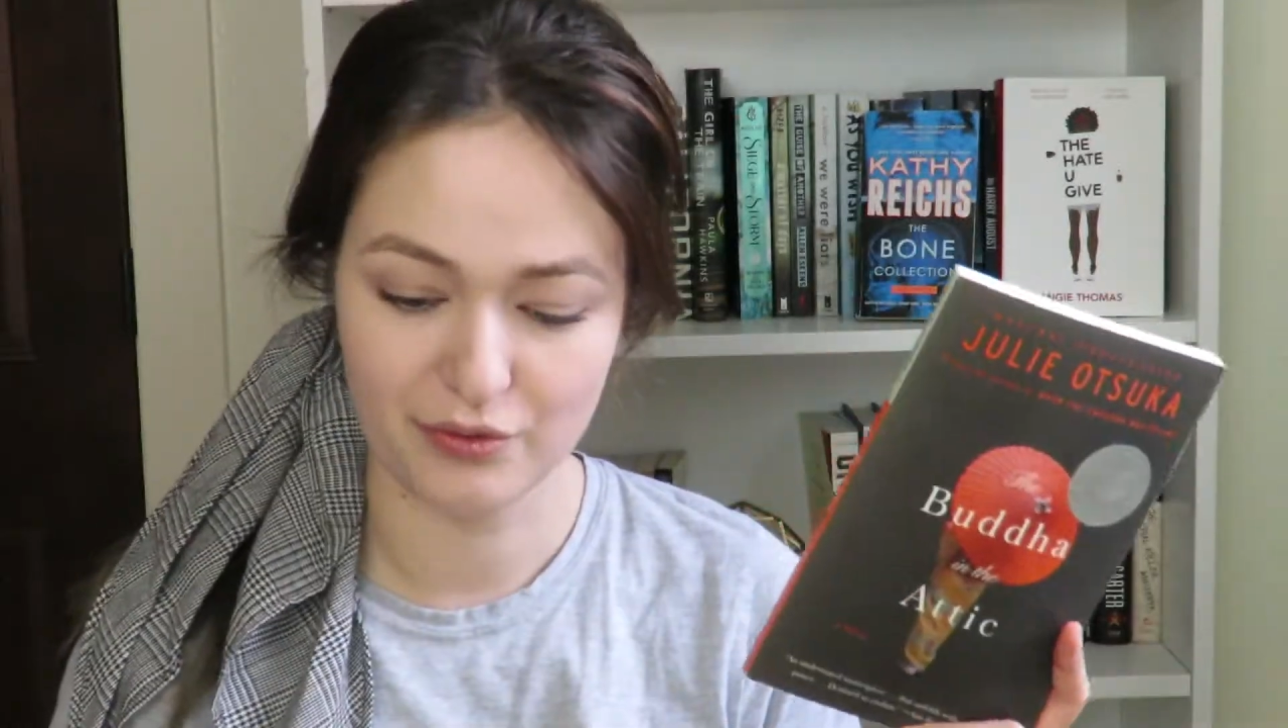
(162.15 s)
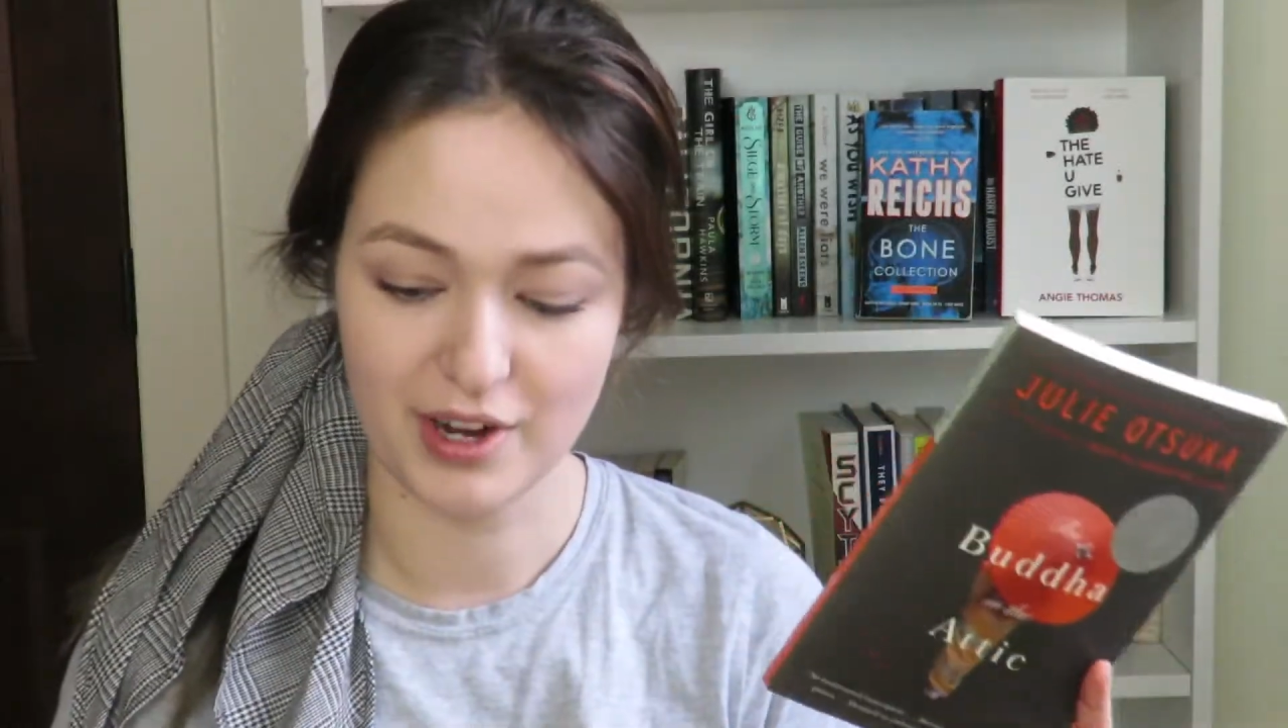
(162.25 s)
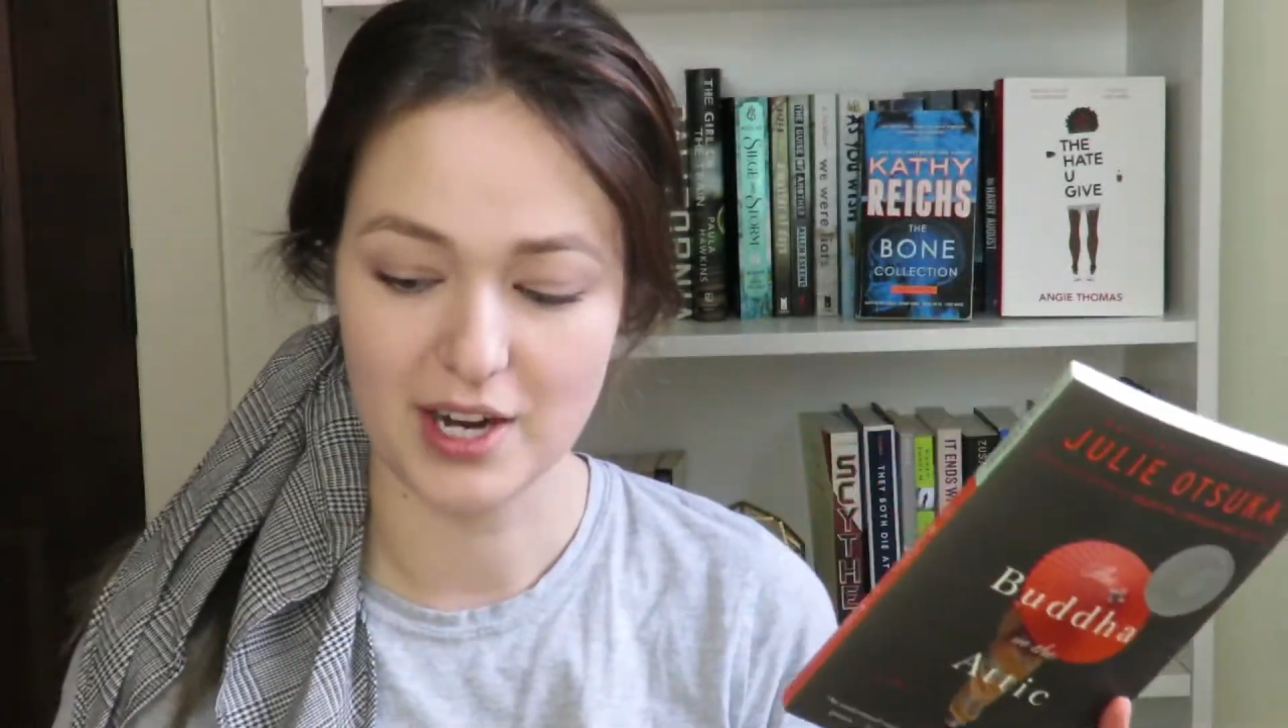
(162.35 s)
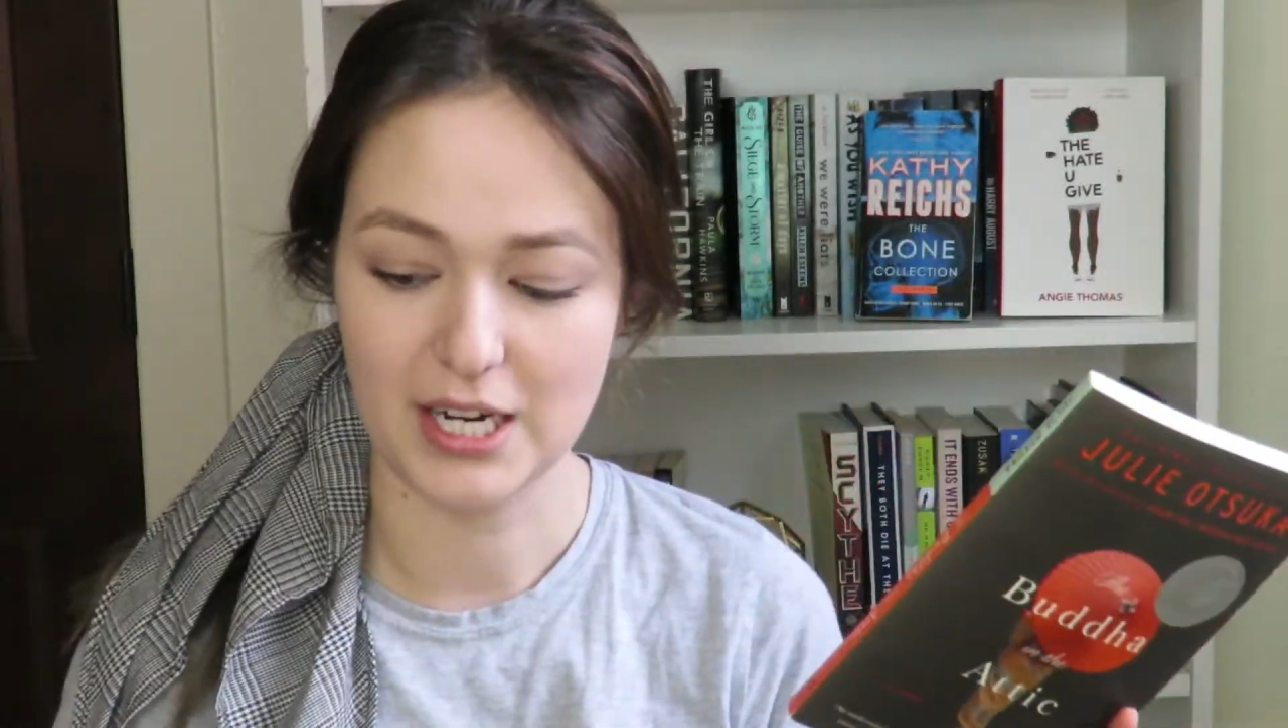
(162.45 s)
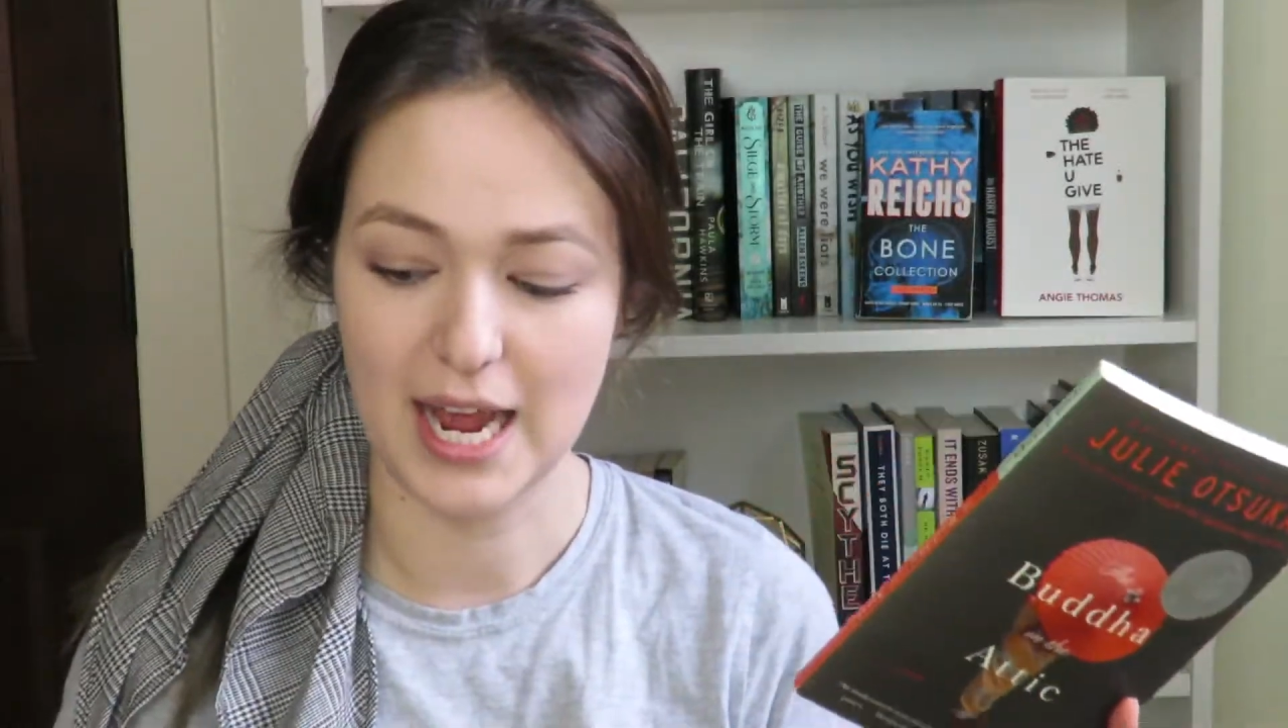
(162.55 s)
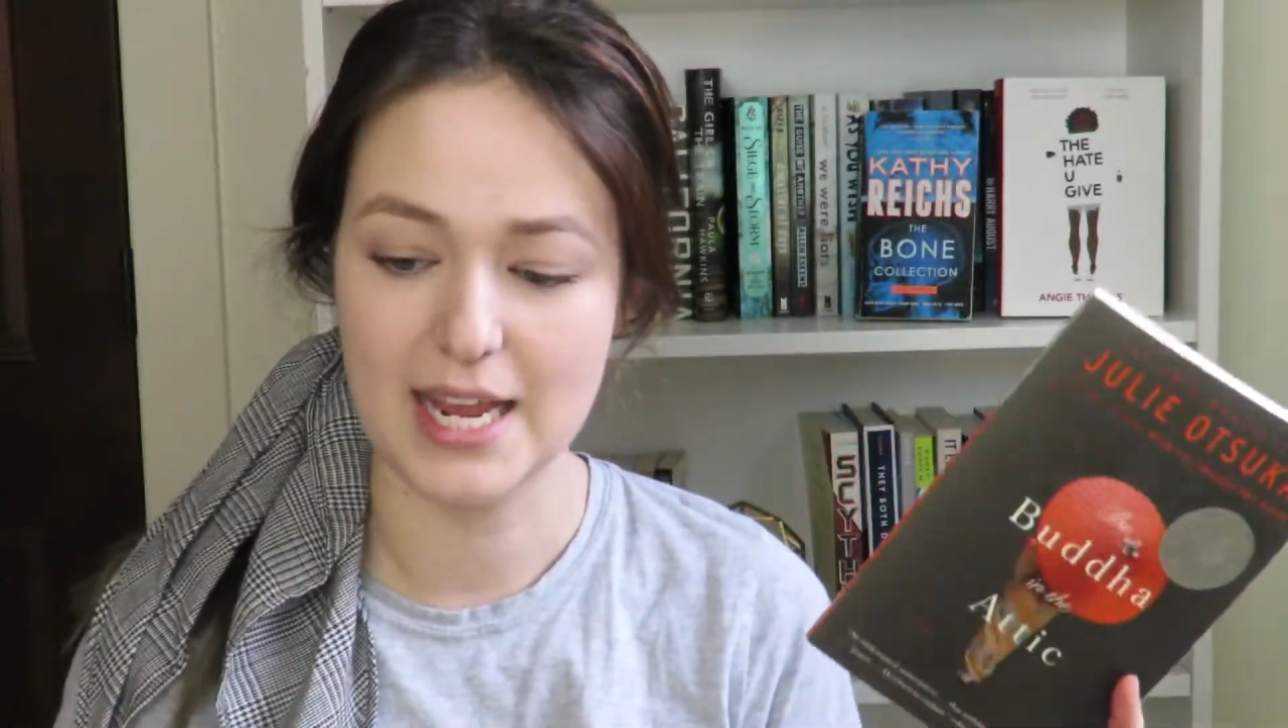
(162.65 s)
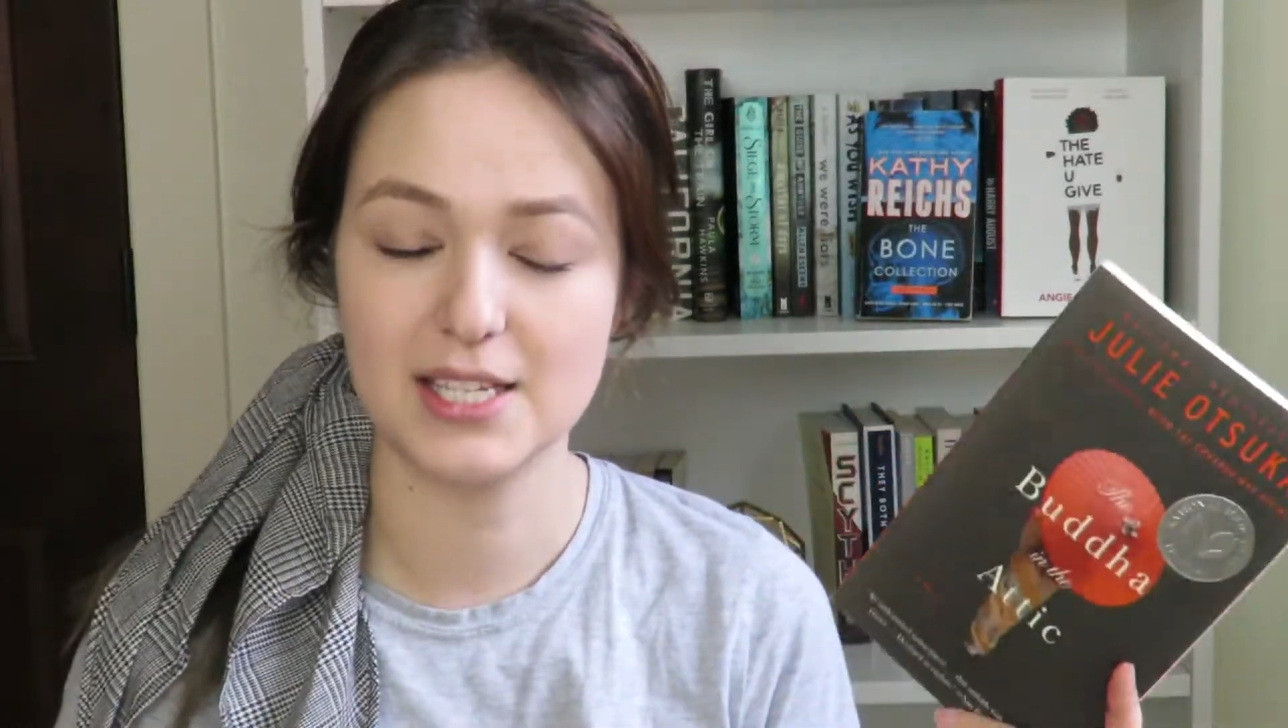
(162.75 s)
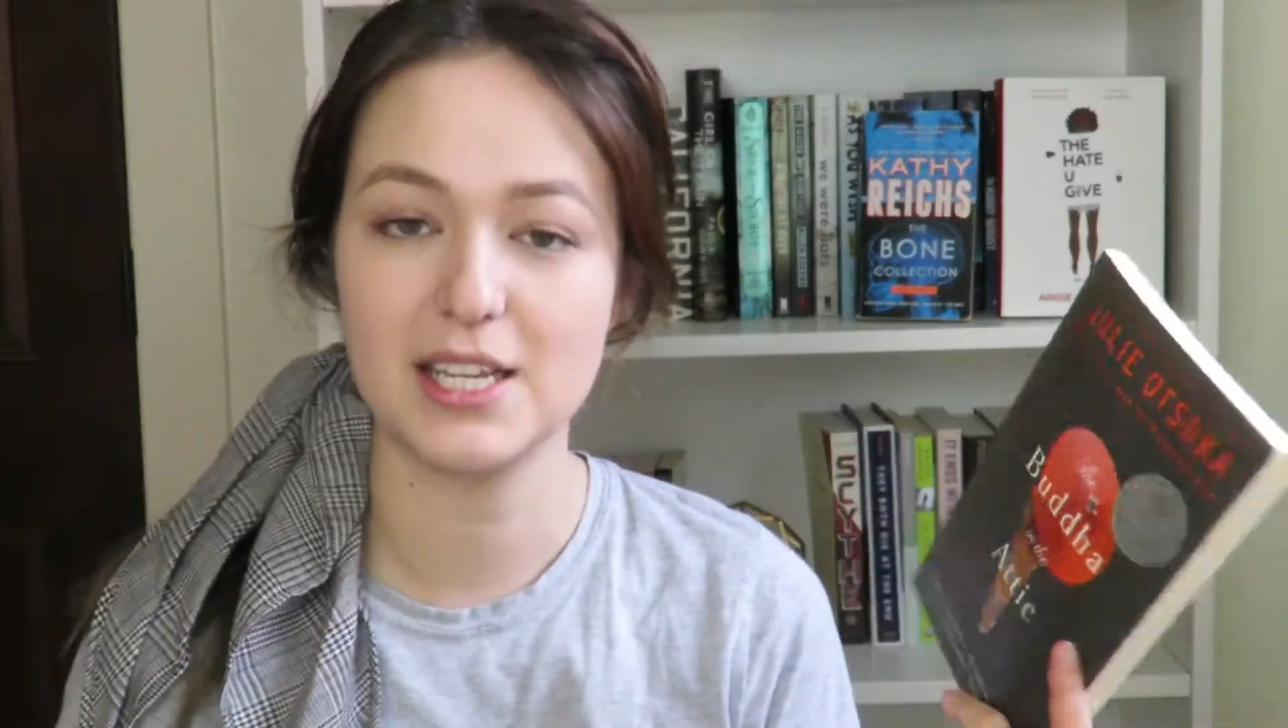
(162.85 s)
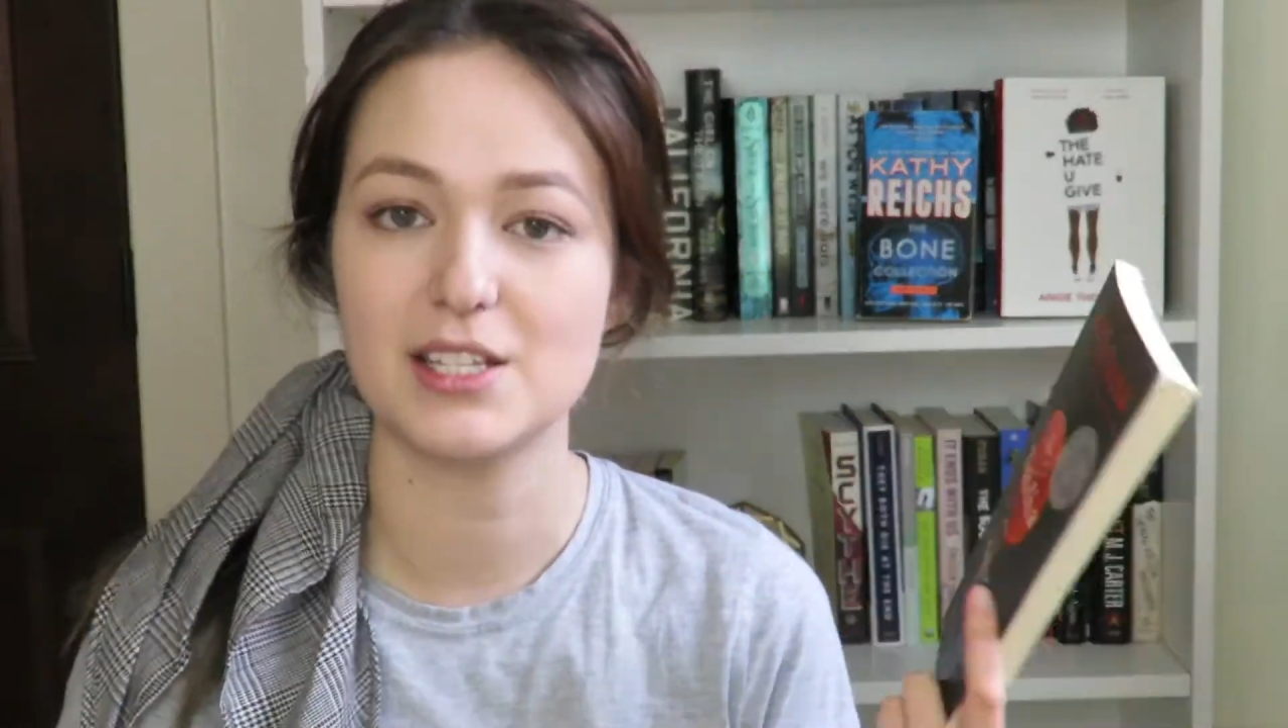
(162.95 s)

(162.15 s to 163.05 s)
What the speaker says: very nice.